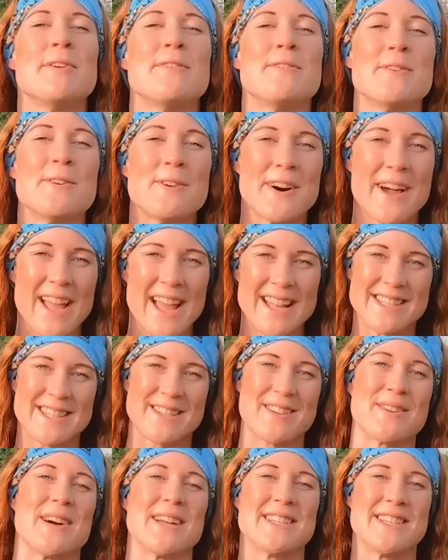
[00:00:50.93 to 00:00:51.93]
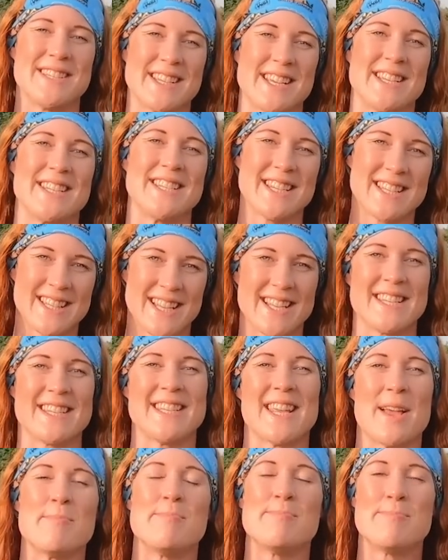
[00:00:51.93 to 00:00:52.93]
Before I answer your questions, I'd just like to
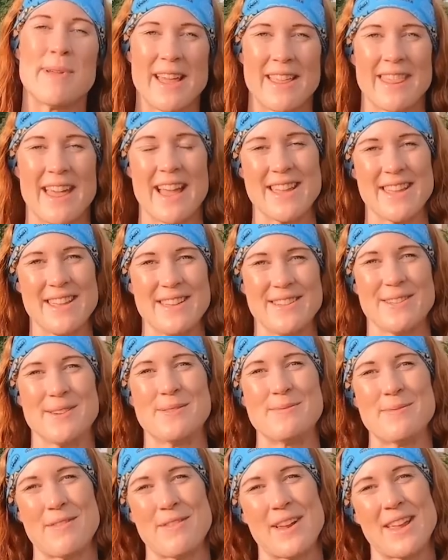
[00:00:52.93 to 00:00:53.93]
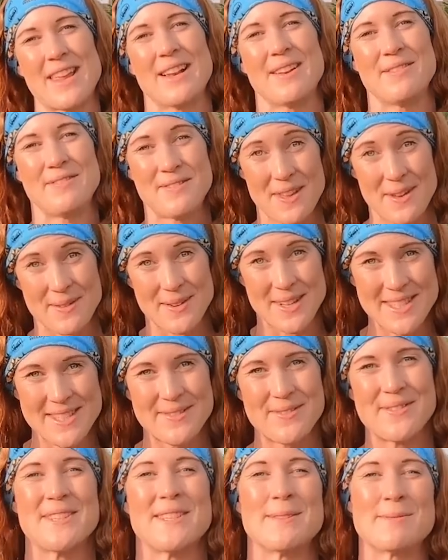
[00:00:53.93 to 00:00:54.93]
say a big thank you to all my regular
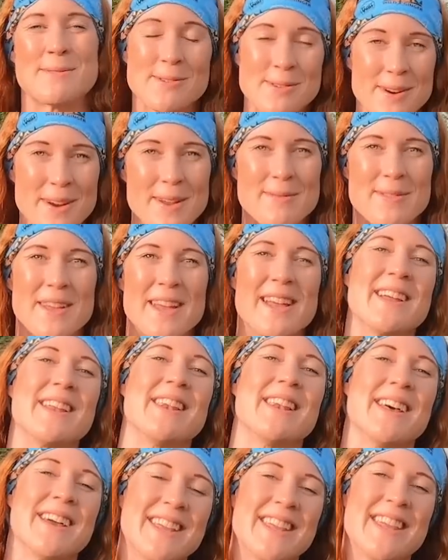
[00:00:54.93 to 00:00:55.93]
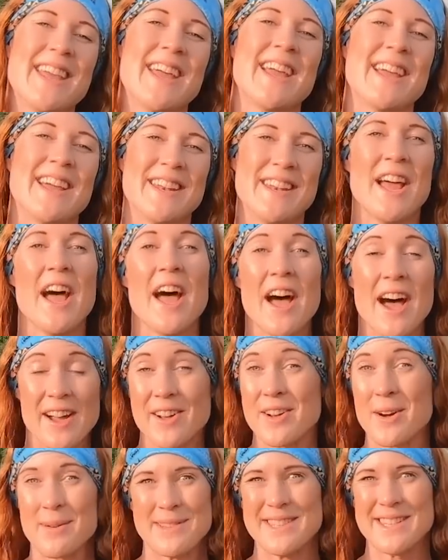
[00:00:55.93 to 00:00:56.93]
viewers for subscribing and liking
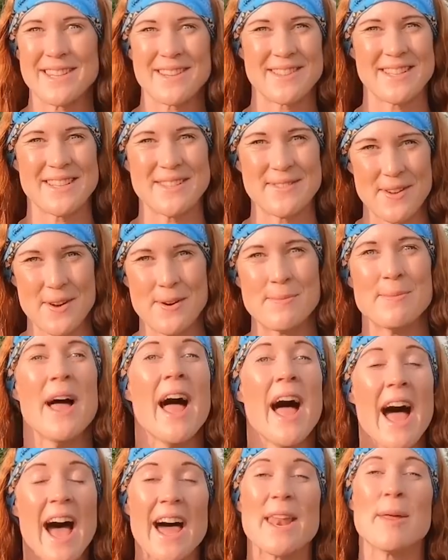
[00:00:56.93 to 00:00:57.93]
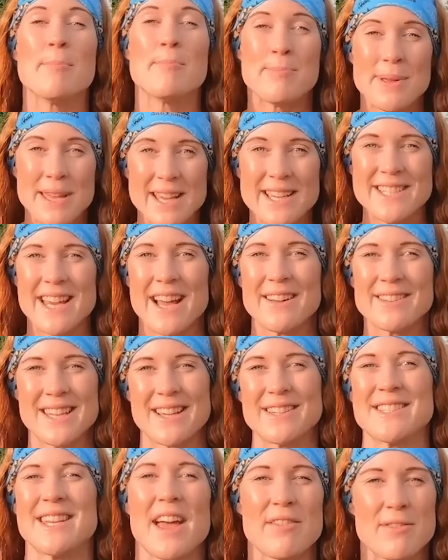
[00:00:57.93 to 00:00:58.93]
and commenting on this film. And a big shout
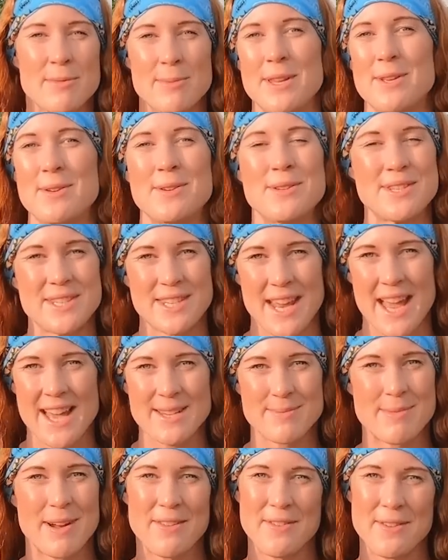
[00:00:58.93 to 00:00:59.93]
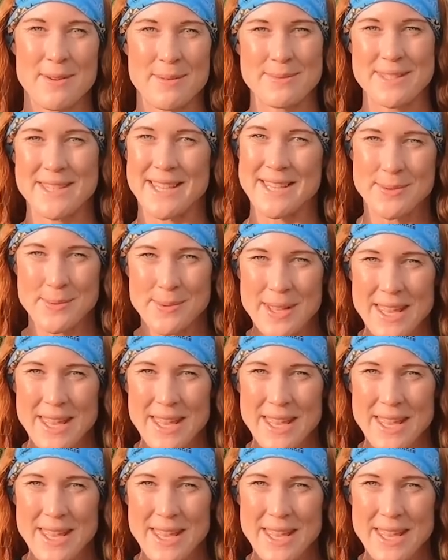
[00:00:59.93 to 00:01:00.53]
out to everybody who shared my films this